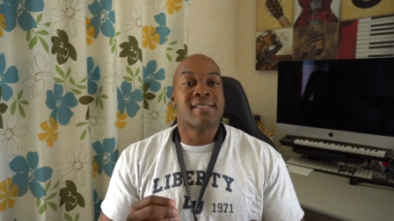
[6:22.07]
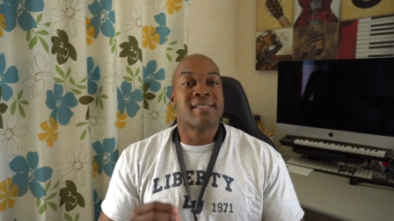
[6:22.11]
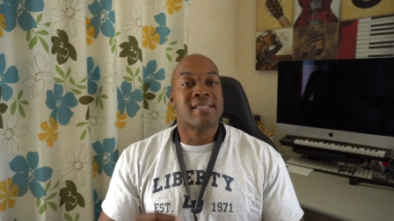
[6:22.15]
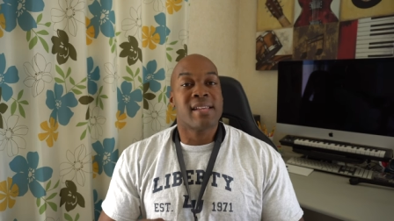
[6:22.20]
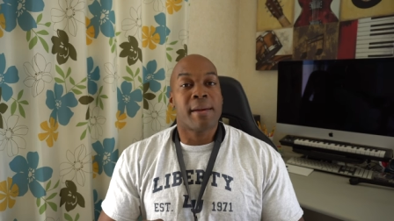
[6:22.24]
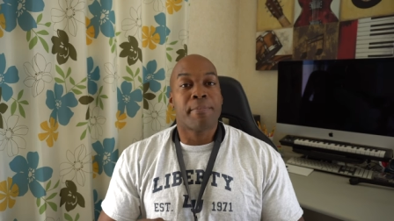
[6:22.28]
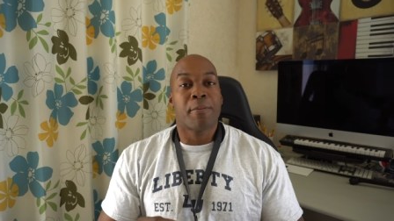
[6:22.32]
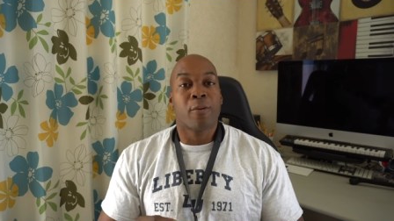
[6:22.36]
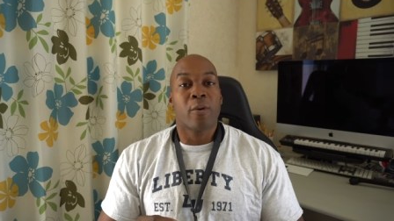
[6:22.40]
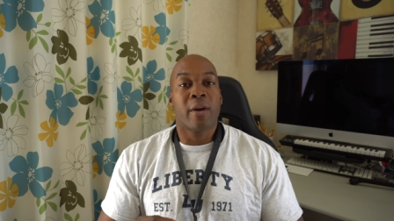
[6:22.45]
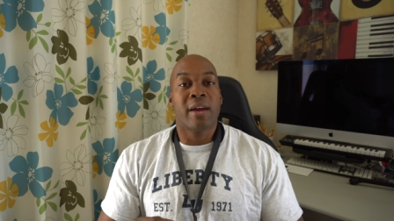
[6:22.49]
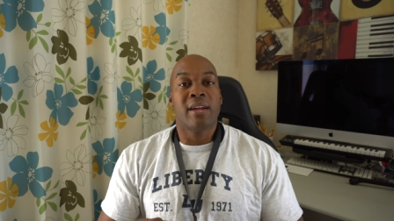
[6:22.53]

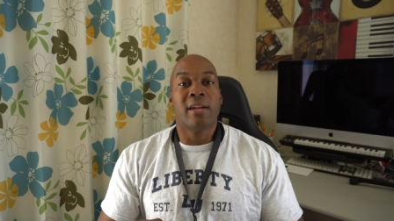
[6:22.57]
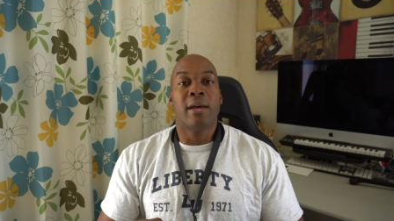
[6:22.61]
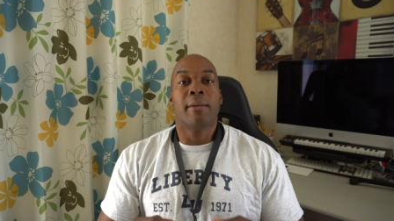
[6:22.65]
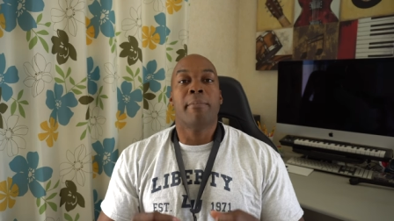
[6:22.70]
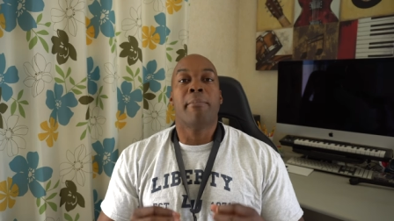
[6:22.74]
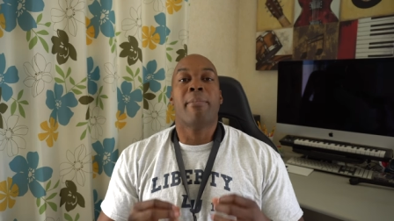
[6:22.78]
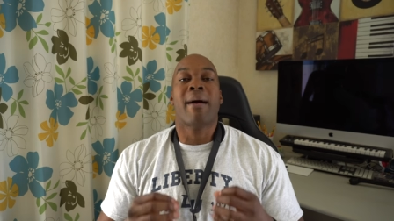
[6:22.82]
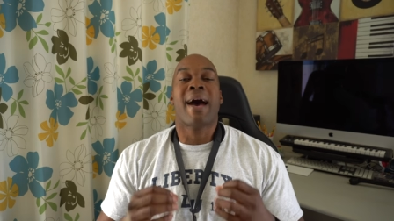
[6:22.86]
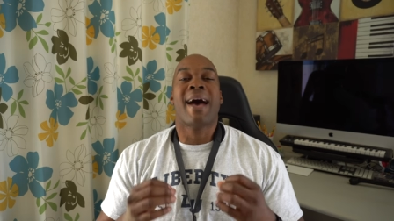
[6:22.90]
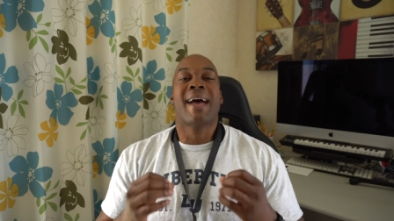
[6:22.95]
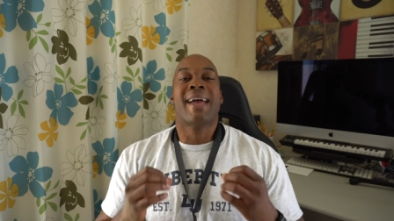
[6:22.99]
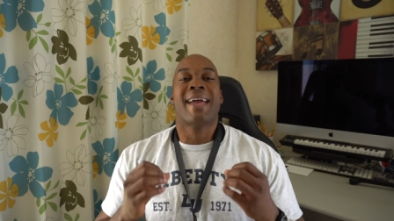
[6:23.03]
separated
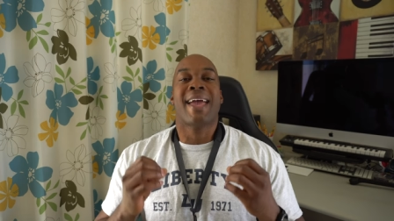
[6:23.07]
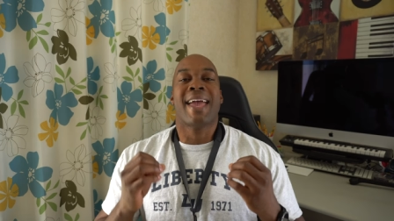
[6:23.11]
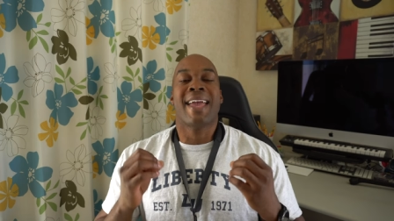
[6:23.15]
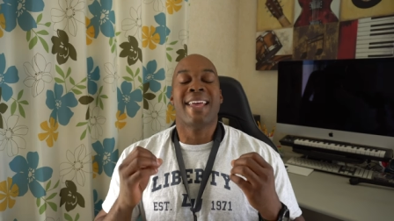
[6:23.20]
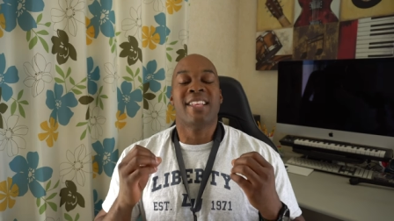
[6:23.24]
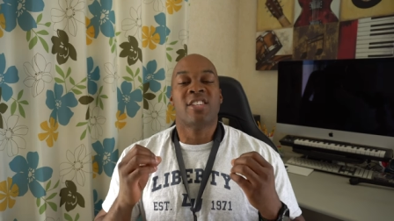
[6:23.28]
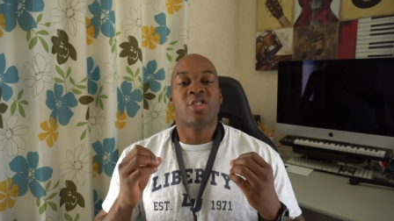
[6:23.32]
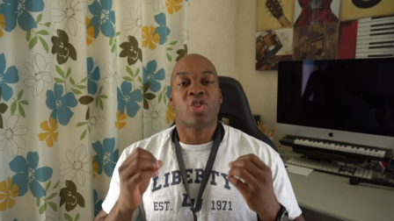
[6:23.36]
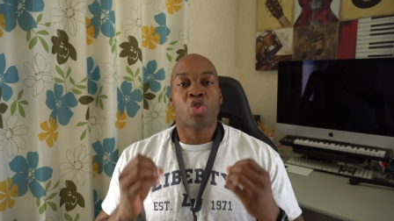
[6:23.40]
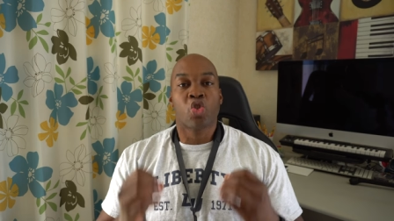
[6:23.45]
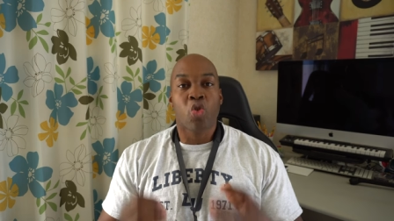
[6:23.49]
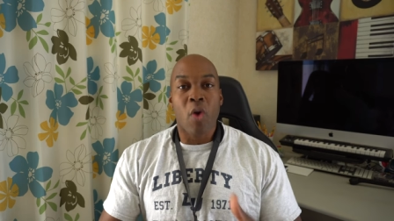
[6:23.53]
by a
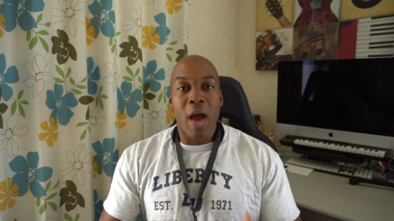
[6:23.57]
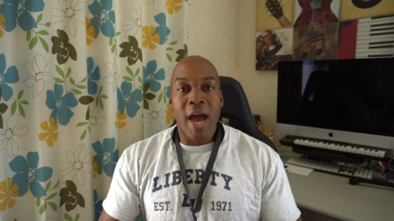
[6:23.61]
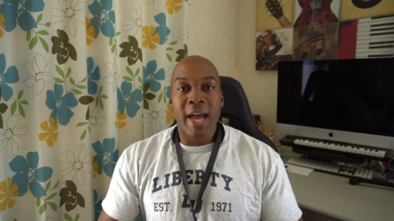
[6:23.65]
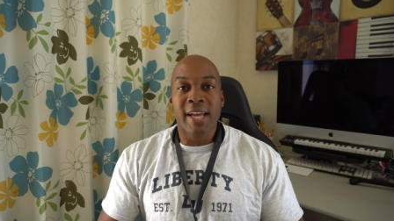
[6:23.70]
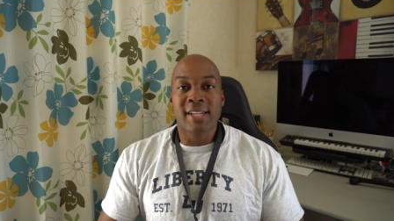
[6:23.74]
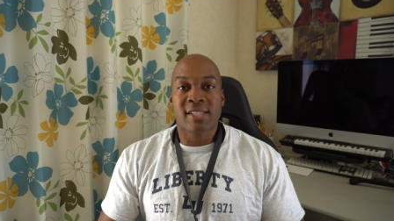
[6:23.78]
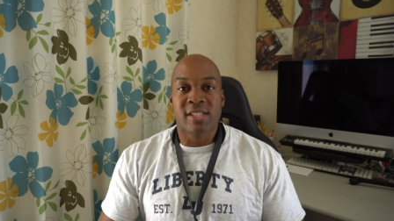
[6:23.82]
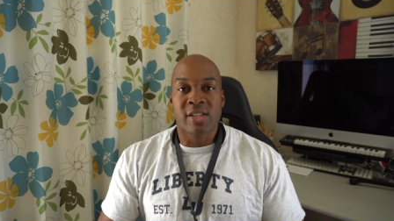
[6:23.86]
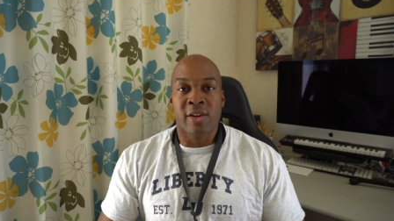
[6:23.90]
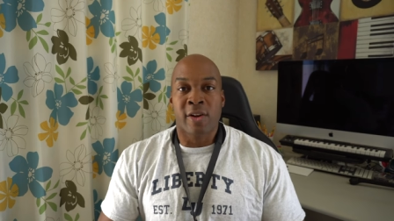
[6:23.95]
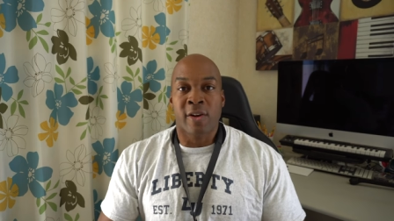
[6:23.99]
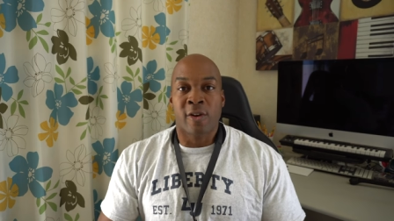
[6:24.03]

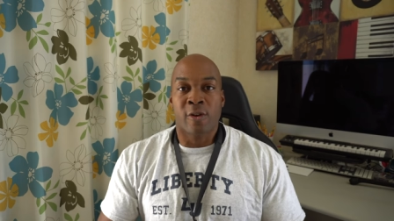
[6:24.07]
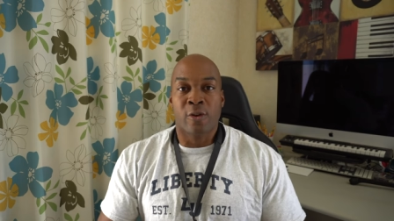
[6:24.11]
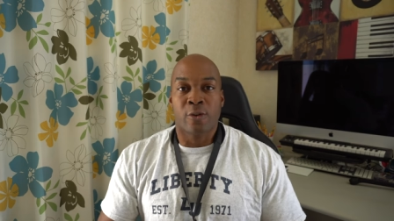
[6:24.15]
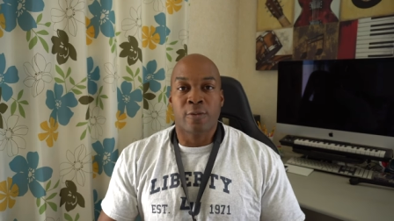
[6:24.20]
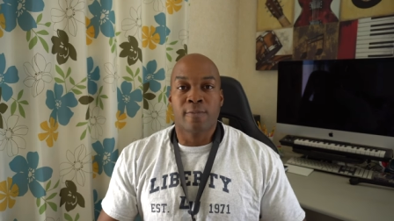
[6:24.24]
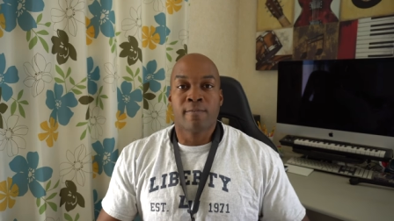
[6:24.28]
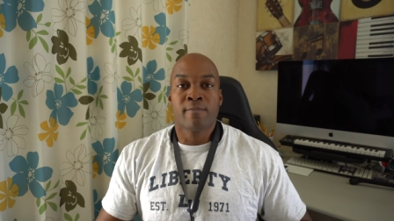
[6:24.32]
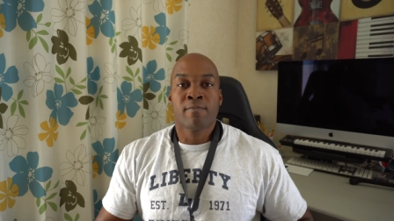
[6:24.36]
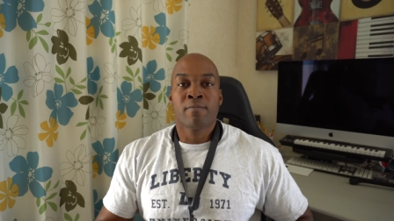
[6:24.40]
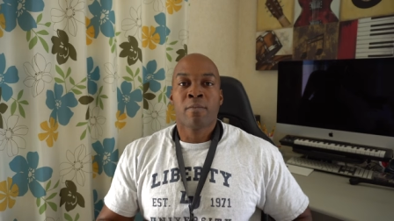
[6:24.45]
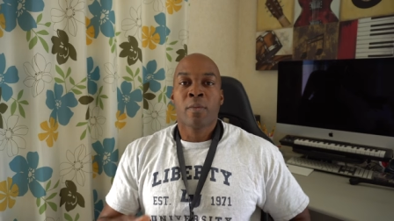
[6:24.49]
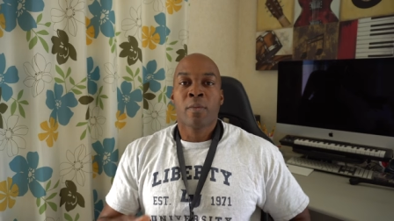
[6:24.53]
tritone.